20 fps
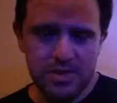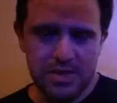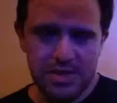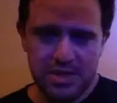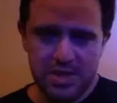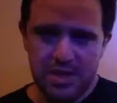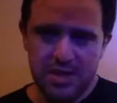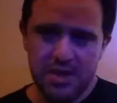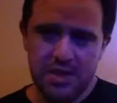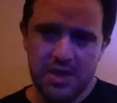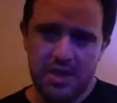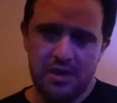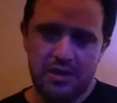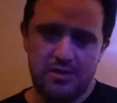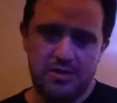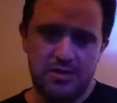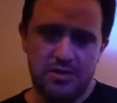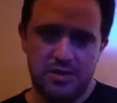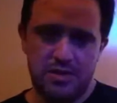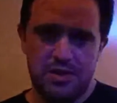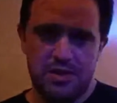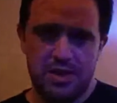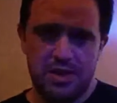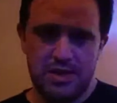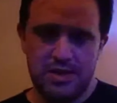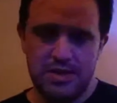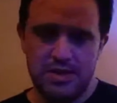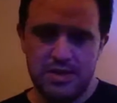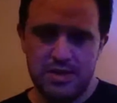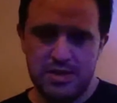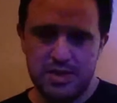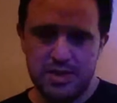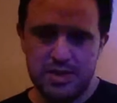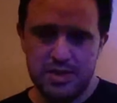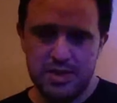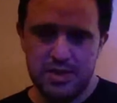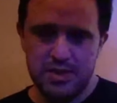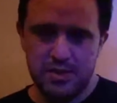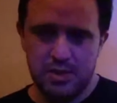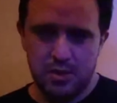set the characters in the
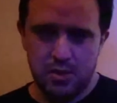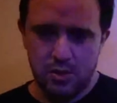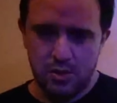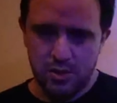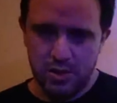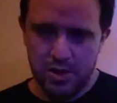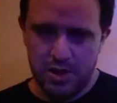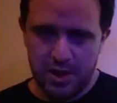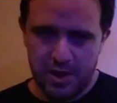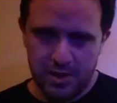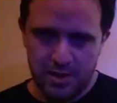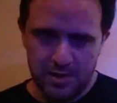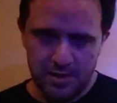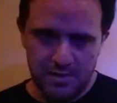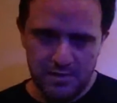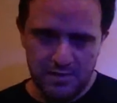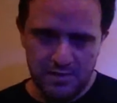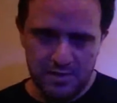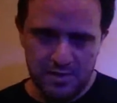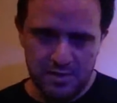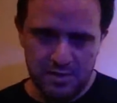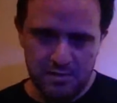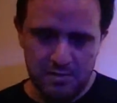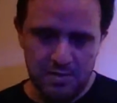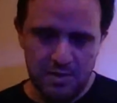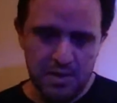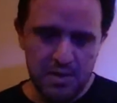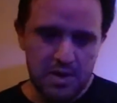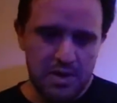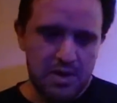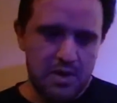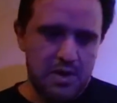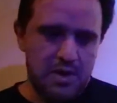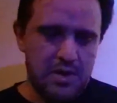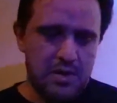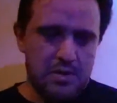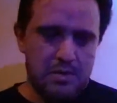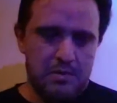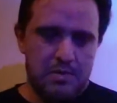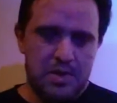1960s early on in the film,
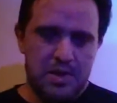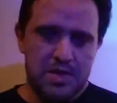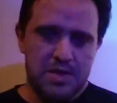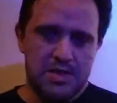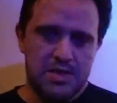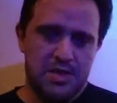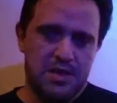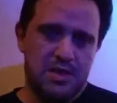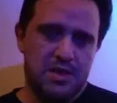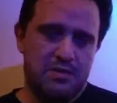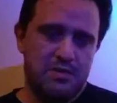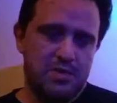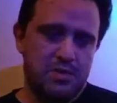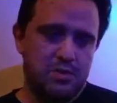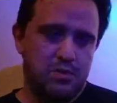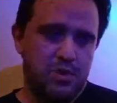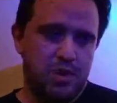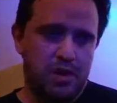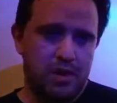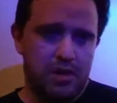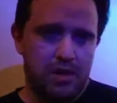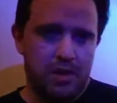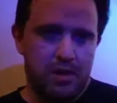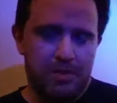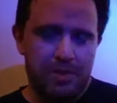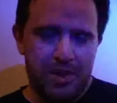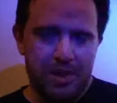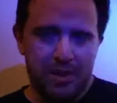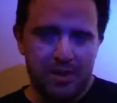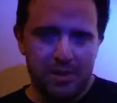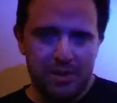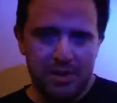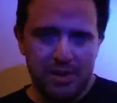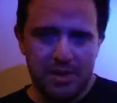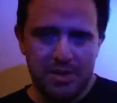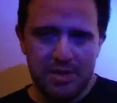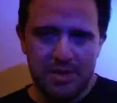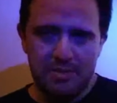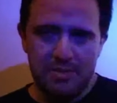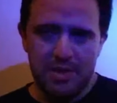but set it up to where
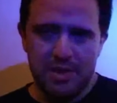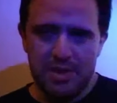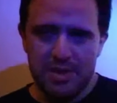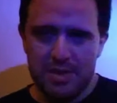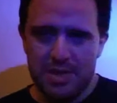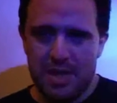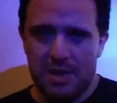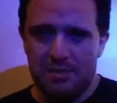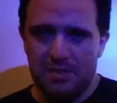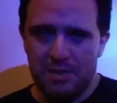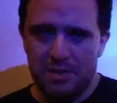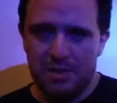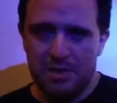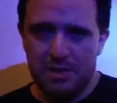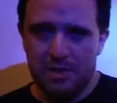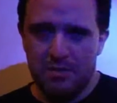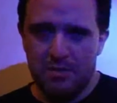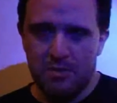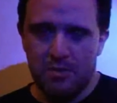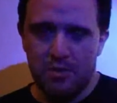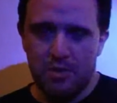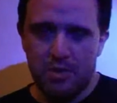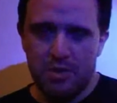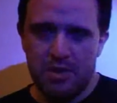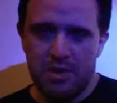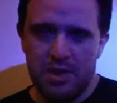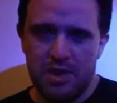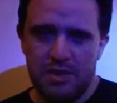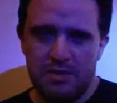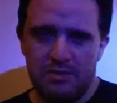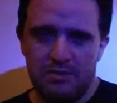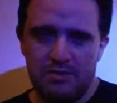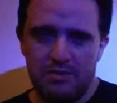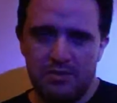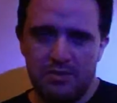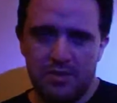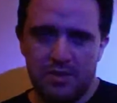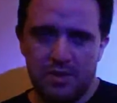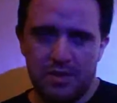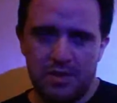apparently something has happened to them where
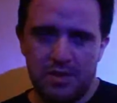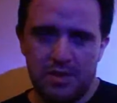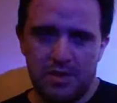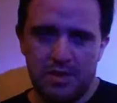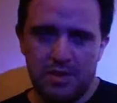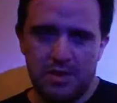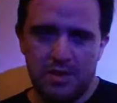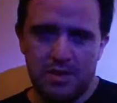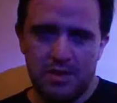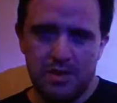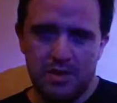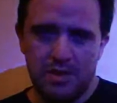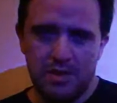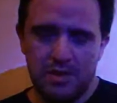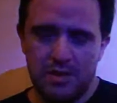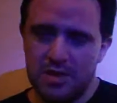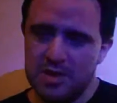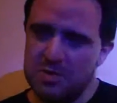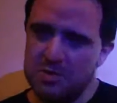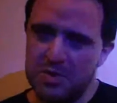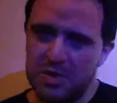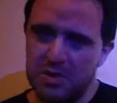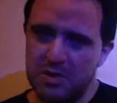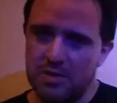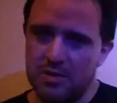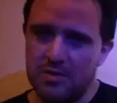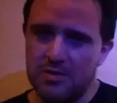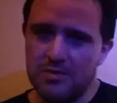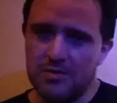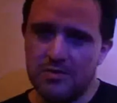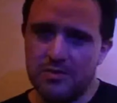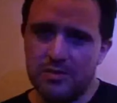they've disappeared.